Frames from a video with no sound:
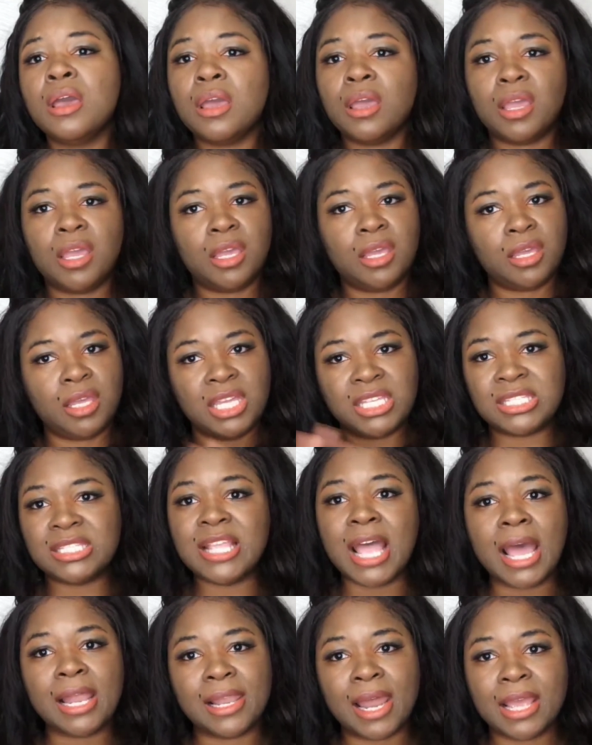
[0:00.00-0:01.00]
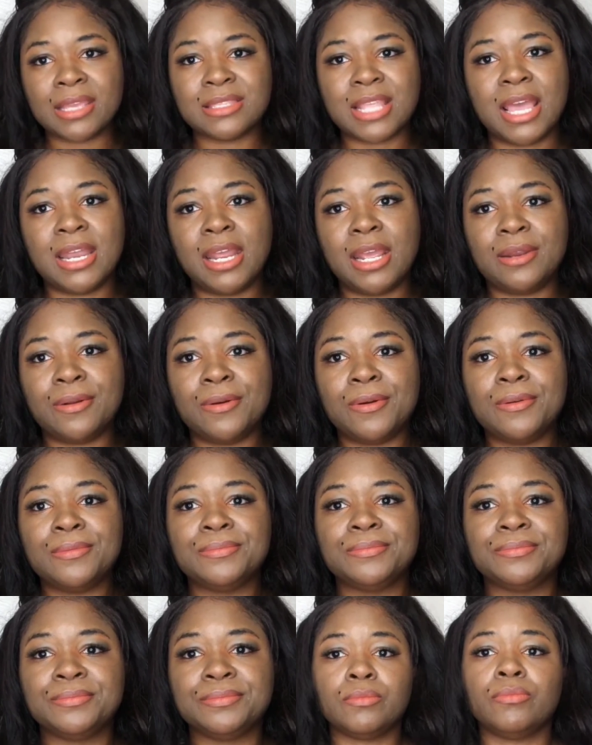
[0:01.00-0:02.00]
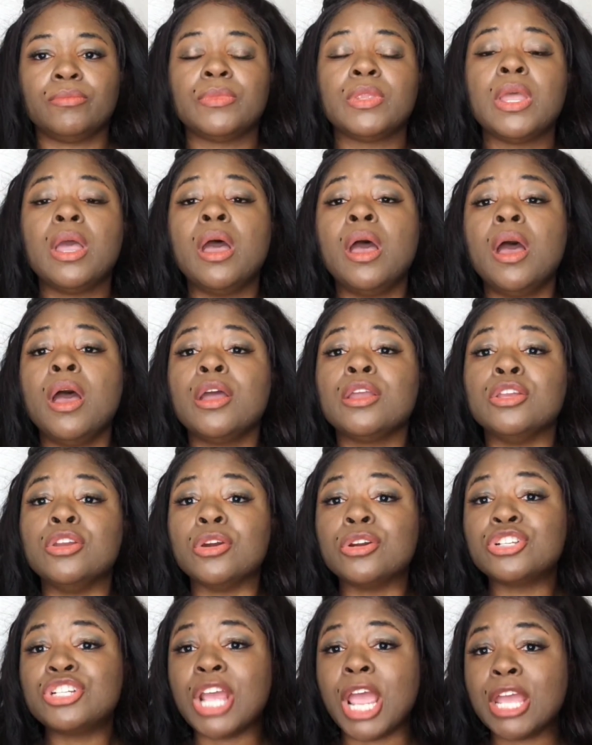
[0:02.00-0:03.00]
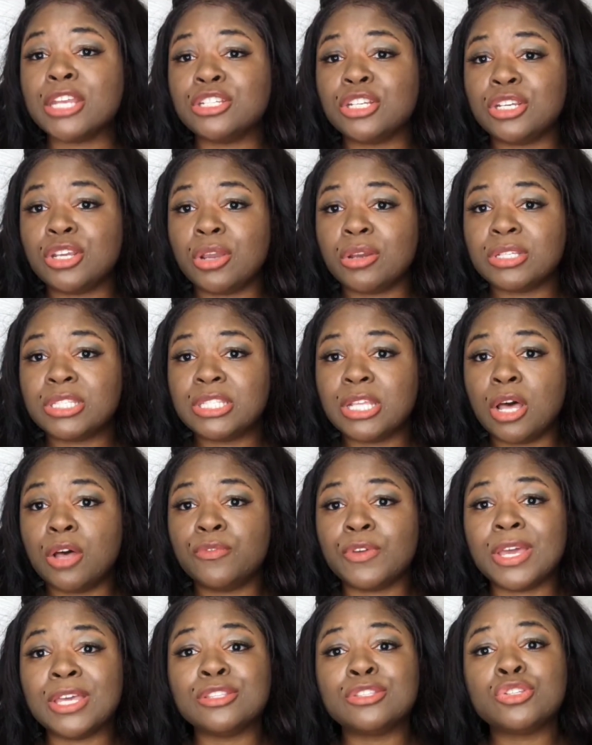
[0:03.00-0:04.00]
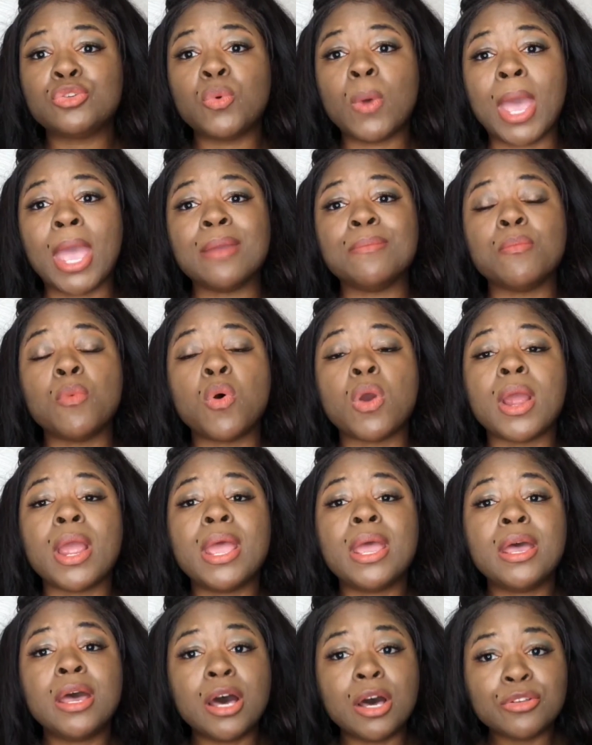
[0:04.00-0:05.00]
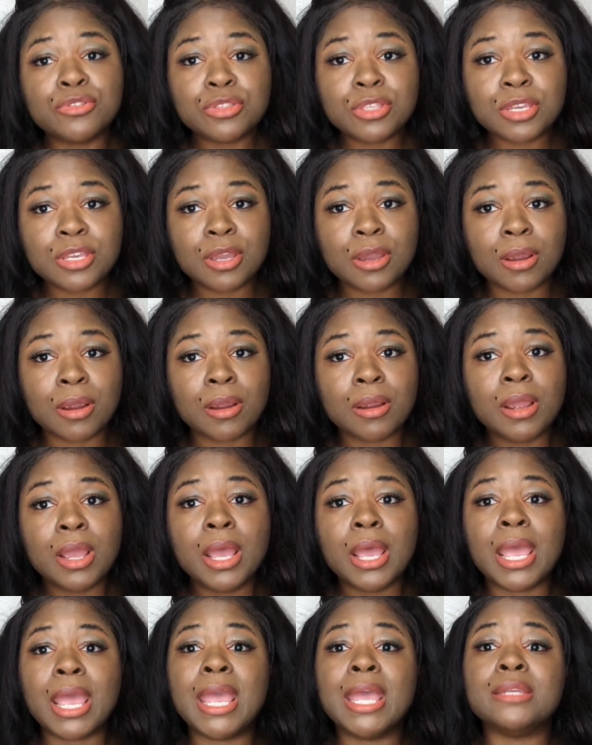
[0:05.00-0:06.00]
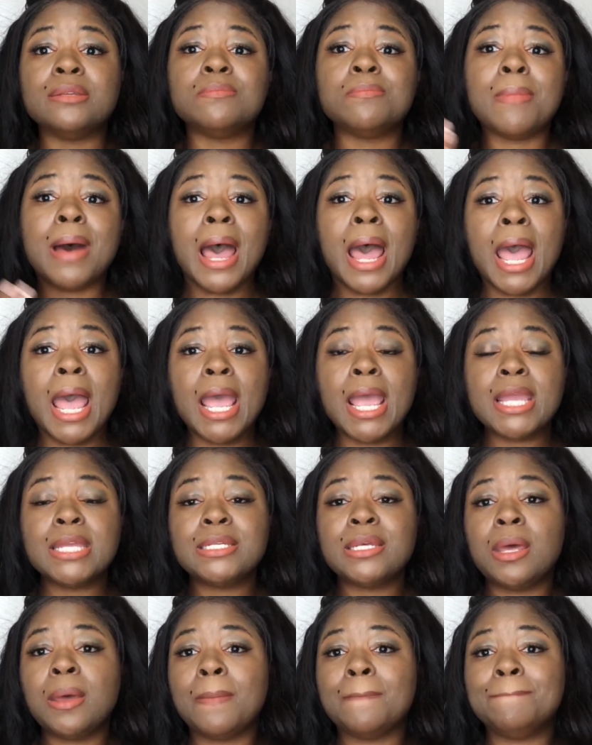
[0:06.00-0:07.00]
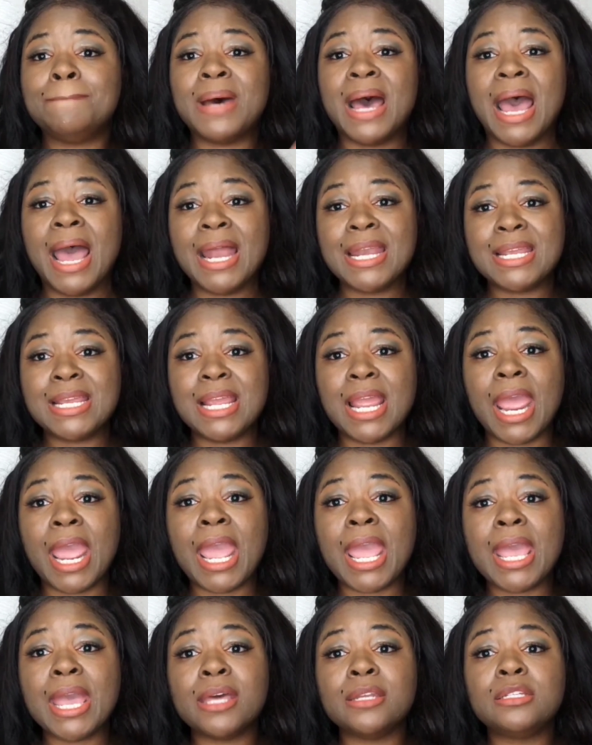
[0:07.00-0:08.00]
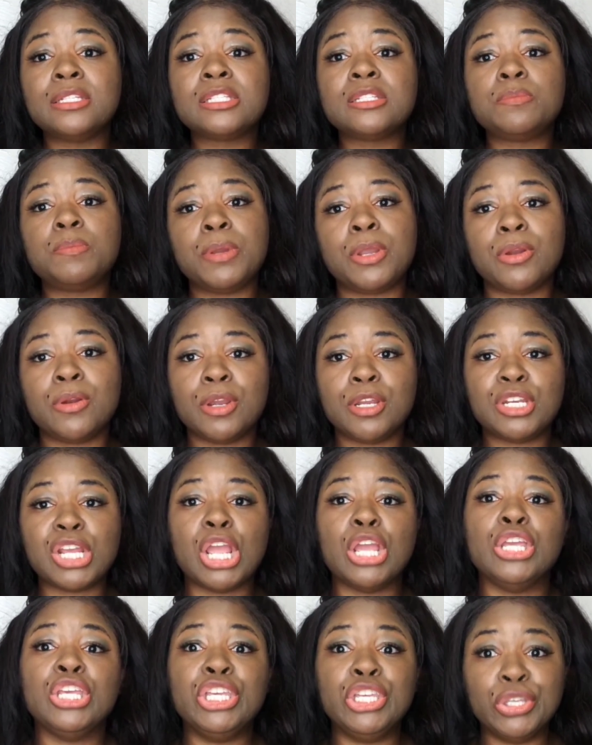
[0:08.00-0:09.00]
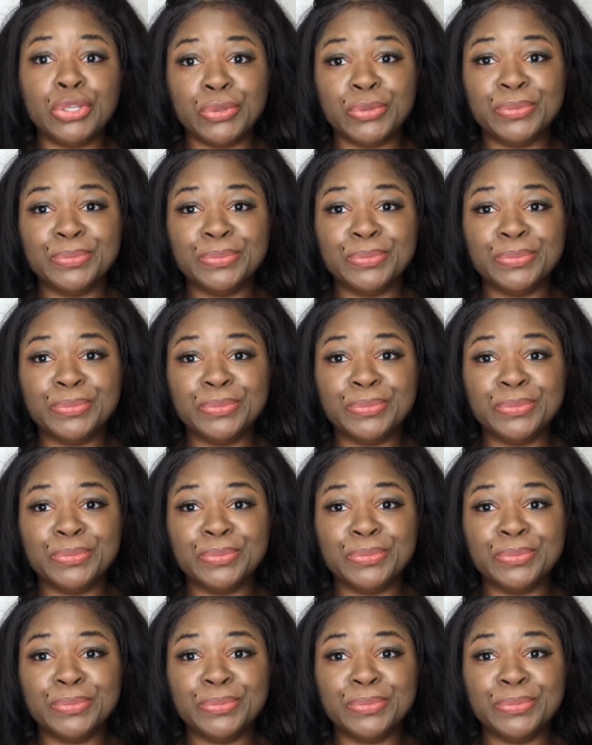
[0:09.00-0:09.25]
It's not like that at all. You're changing yourself into a more healthier in mind, body, and spirit you.